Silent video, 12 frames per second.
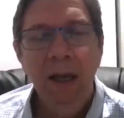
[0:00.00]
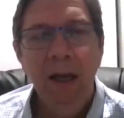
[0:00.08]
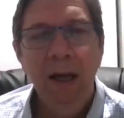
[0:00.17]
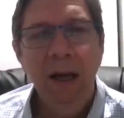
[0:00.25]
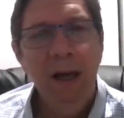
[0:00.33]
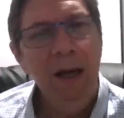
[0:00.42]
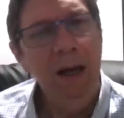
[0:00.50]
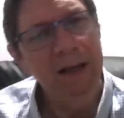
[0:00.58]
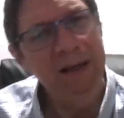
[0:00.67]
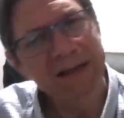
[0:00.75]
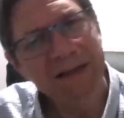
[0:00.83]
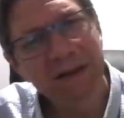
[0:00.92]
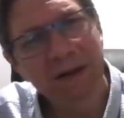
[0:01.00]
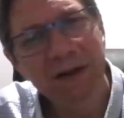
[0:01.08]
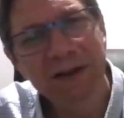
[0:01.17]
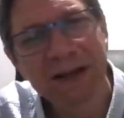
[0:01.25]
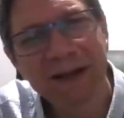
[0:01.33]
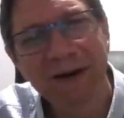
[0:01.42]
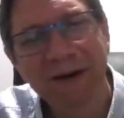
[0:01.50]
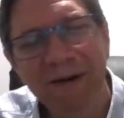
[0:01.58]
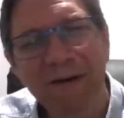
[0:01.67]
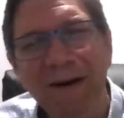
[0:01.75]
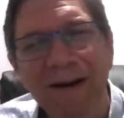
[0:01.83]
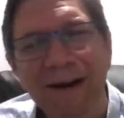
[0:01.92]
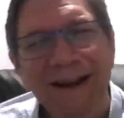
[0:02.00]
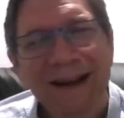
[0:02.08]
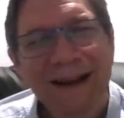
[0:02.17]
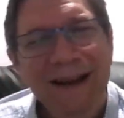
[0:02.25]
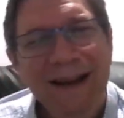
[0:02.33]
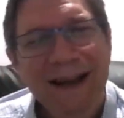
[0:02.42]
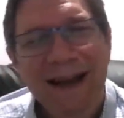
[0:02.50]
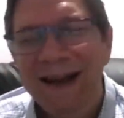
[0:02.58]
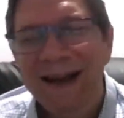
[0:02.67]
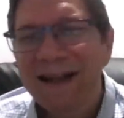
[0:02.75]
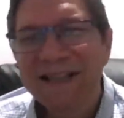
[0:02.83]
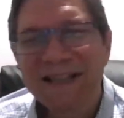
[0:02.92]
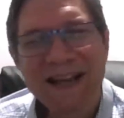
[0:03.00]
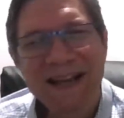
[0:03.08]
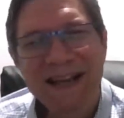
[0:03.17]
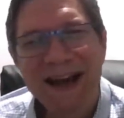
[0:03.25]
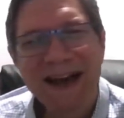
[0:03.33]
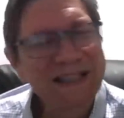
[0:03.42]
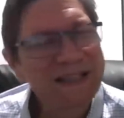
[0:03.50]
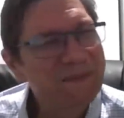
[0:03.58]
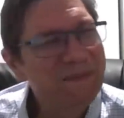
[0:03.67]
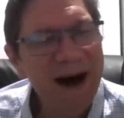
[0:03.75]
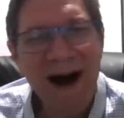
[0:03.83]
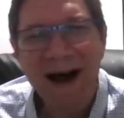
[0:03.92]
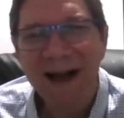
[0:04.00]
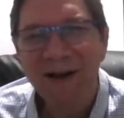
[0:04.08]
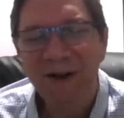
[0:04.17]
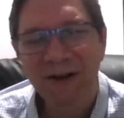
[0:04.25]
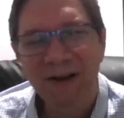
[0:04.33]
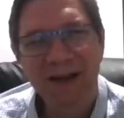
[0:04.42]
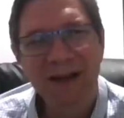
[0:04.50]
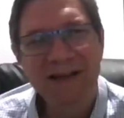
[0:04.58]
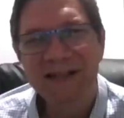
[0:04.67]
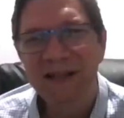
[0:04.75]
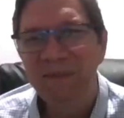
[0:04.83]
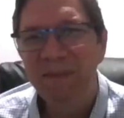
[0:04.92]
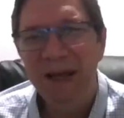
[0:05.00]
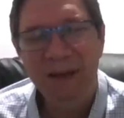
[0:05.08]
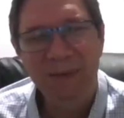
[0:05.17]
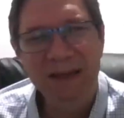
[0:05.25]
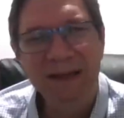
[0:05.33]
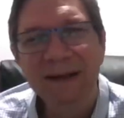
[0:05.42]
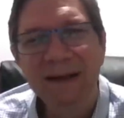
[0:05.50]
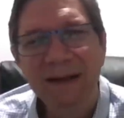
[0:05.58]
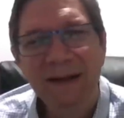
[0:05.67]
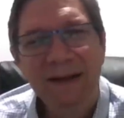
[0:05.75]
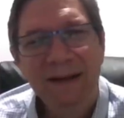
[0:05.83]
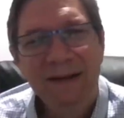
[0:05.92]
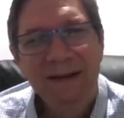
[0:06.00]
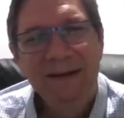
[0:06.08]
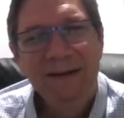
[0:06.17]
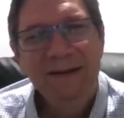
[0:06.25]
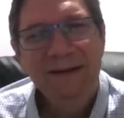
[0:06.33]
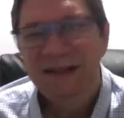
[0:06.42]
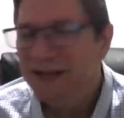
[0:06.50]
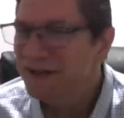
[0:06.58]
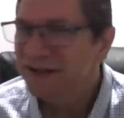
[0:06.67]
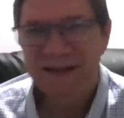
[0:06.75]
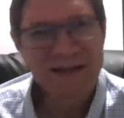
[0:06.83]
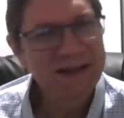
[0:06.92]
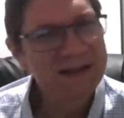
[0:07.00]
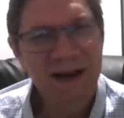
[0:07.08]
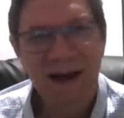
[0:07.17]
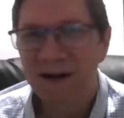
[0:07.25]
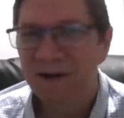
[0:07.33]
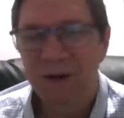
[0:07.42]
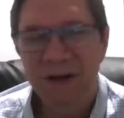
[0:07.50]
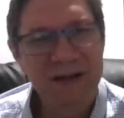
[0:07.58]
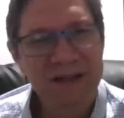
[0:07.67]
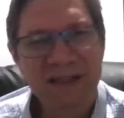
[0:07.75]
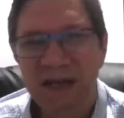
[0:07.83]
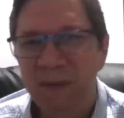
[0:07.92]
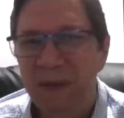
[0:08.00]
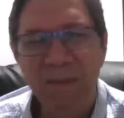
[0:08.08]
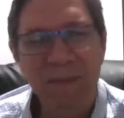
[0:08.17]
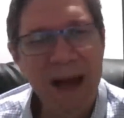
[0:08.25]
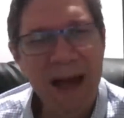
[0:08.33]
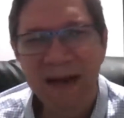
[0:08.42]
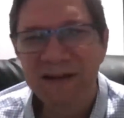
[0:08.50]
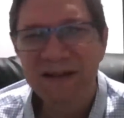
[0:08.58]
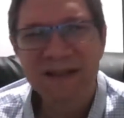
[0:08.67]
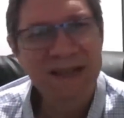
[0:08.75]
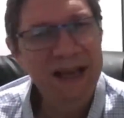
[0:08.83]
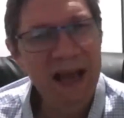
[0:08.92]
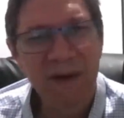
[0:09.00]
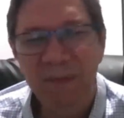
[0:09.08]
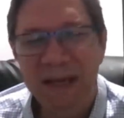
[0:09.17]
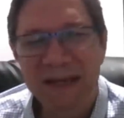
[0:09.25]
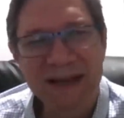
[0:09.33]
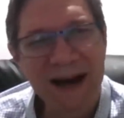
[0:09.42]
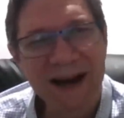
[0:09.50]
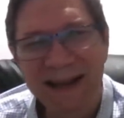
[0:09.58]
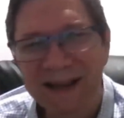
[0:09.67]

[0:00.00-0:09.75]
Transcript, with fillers: And I just looked at her and I said, I smiled and I said, Baby, Jesus is not going to send me back just to have me die